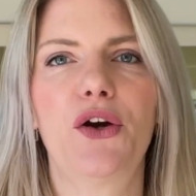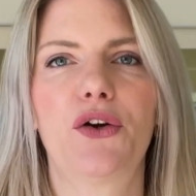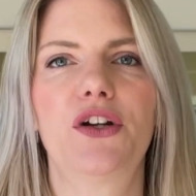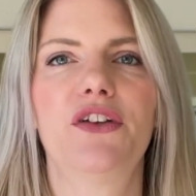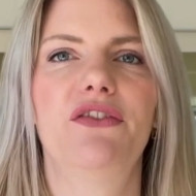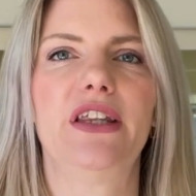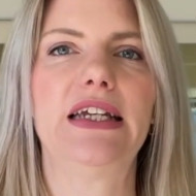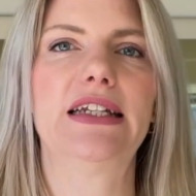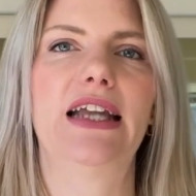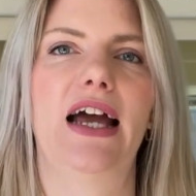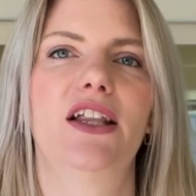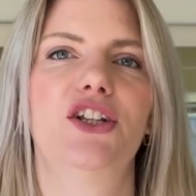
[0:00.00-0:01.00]
heard of the
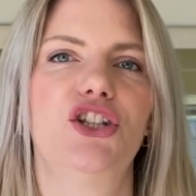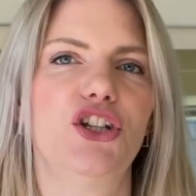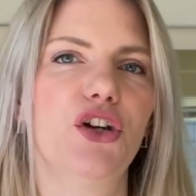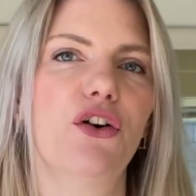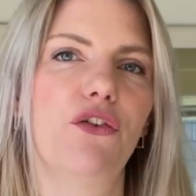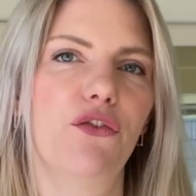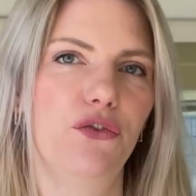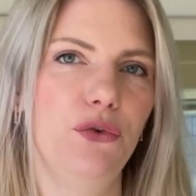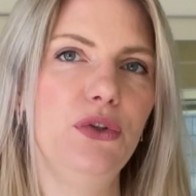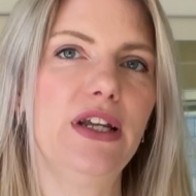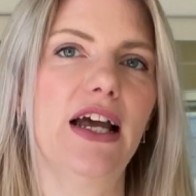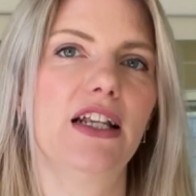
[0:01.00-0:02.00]
analogy of
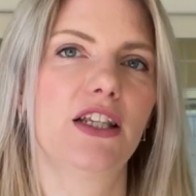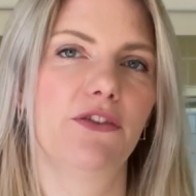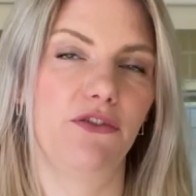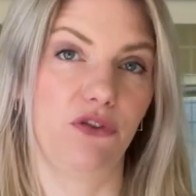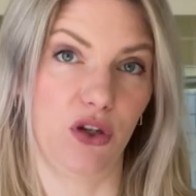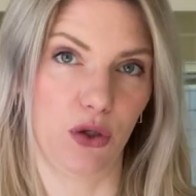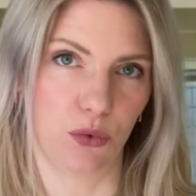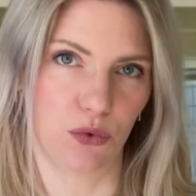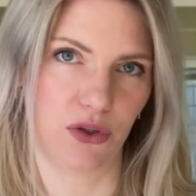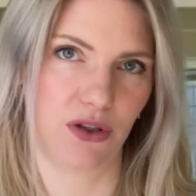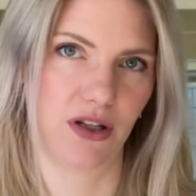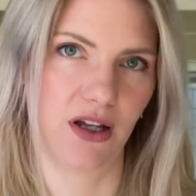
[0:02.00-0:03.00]
food as
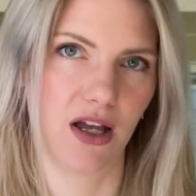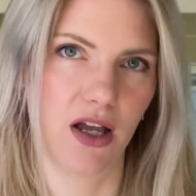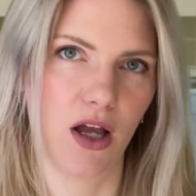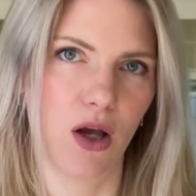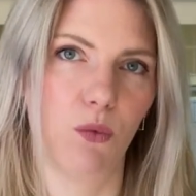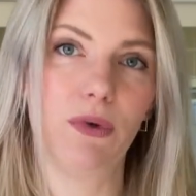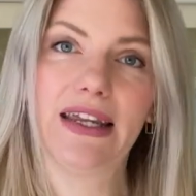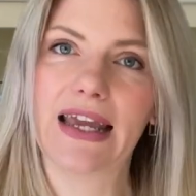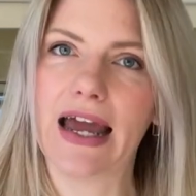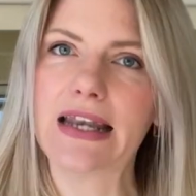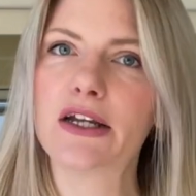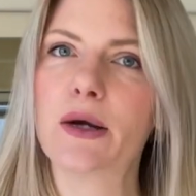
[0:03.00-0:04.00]
fuel. We
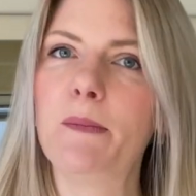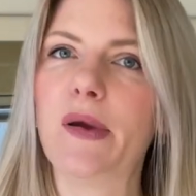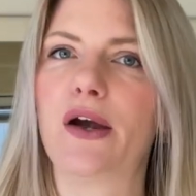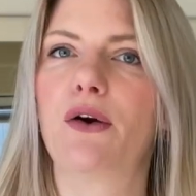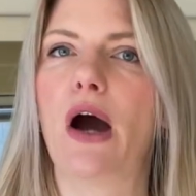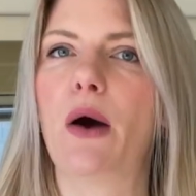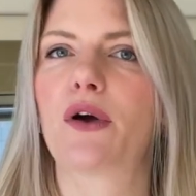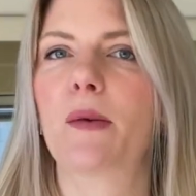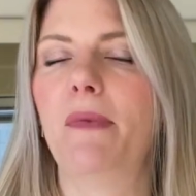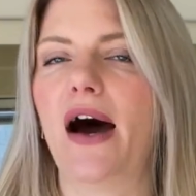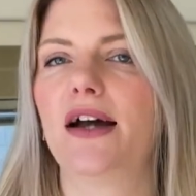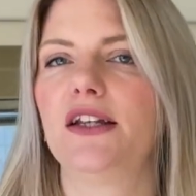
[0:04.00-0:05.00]
can compare our
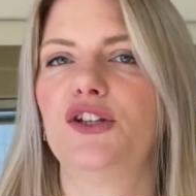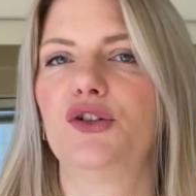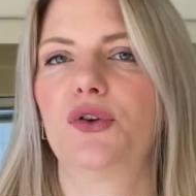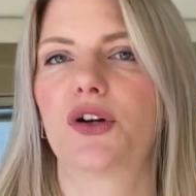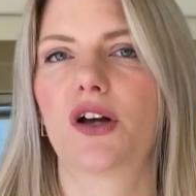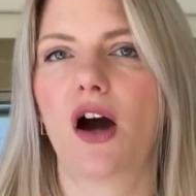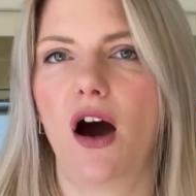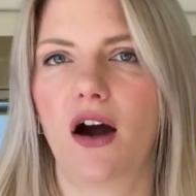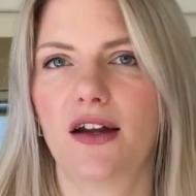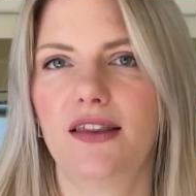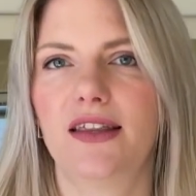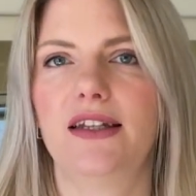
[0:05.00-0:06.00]
body to a
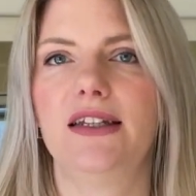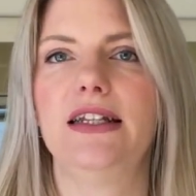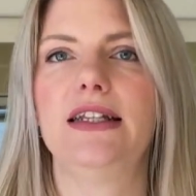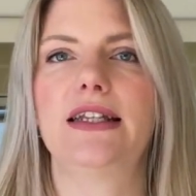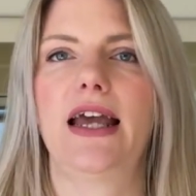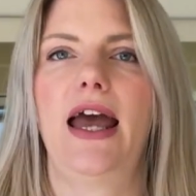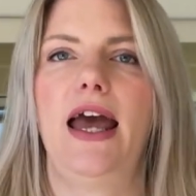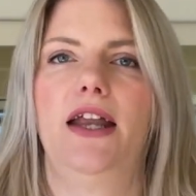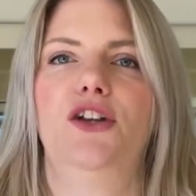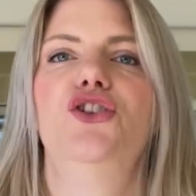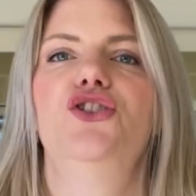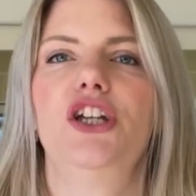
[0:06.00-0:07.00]
car that needs
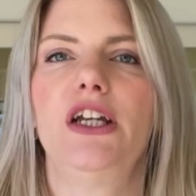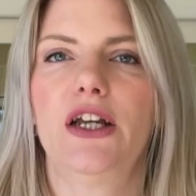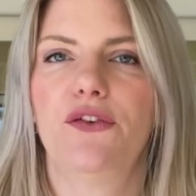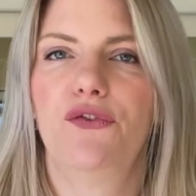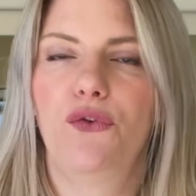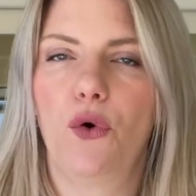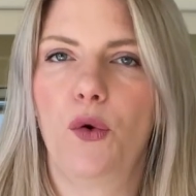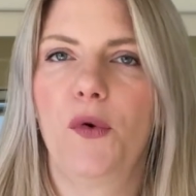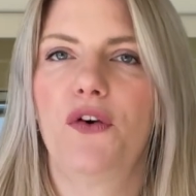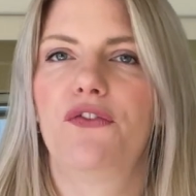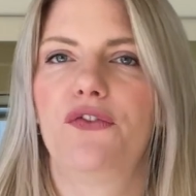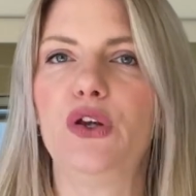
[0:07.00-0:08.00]
energy in form
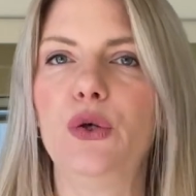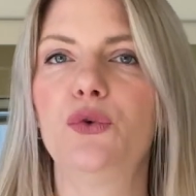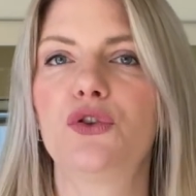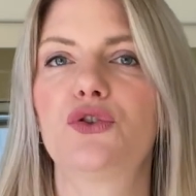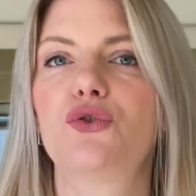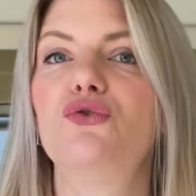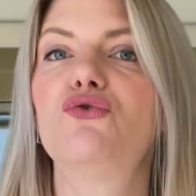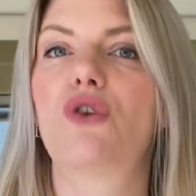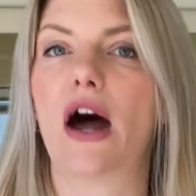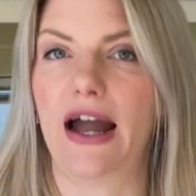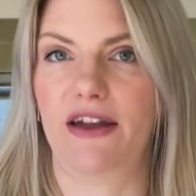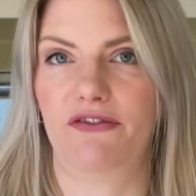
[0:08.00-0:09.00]
of fuel to
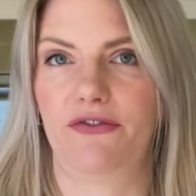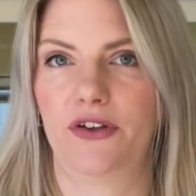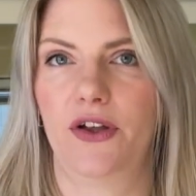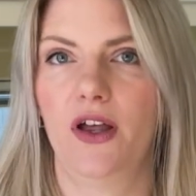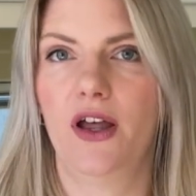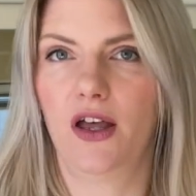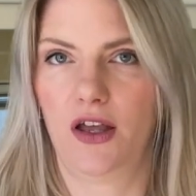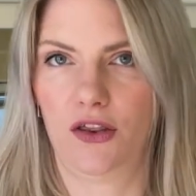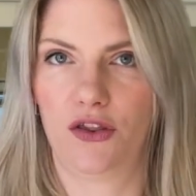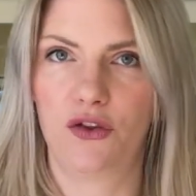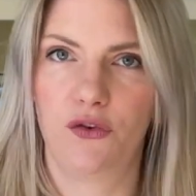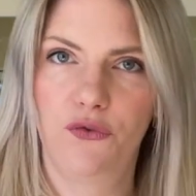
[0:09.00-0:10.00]
drive.
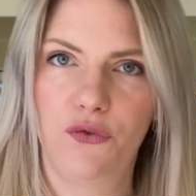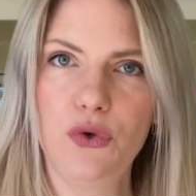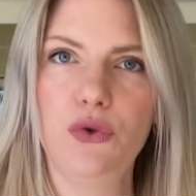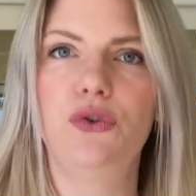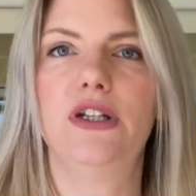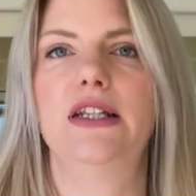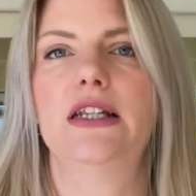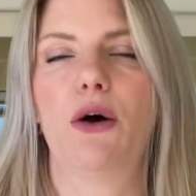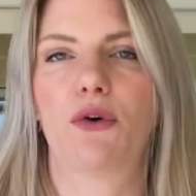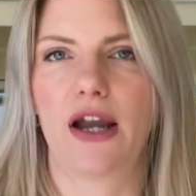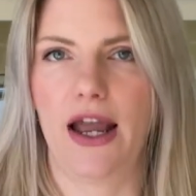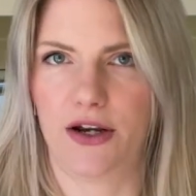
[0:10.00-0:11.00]
The food is
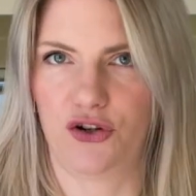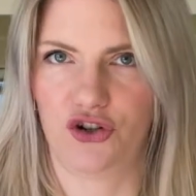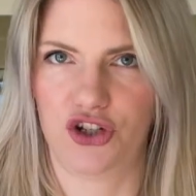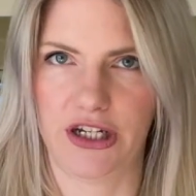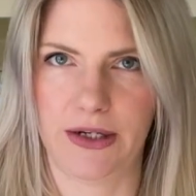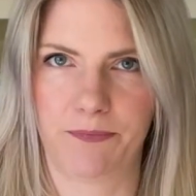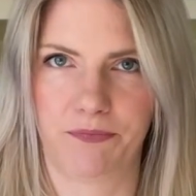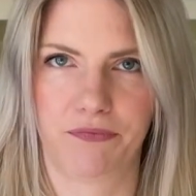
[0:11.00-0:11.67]
our energy.